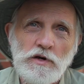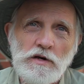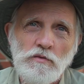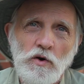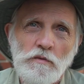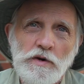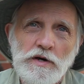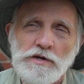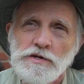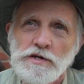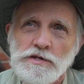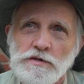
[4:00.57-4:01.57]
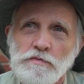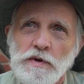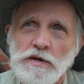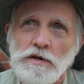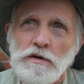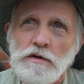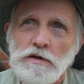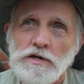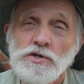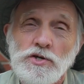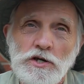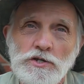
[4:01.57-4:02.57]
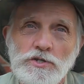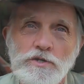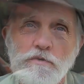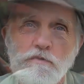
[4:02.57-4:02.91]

anymore because it's been discharged.